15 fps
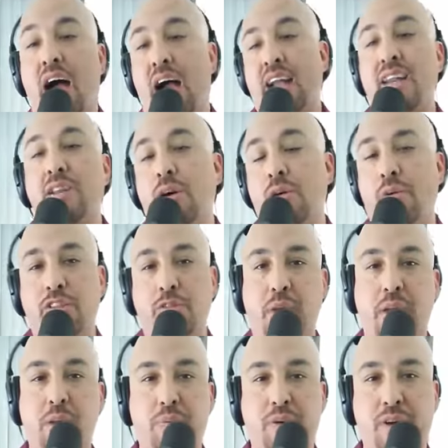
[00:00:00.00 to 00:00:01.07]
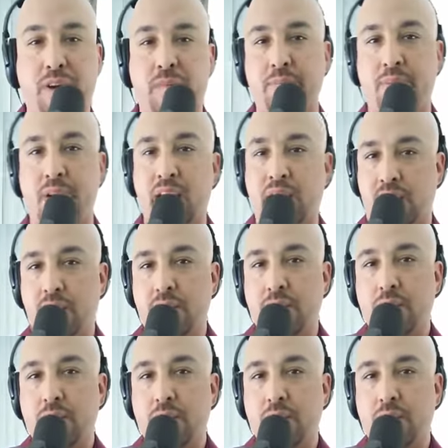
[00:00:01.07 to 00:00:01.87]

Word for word: I didn't know what was being put in my body."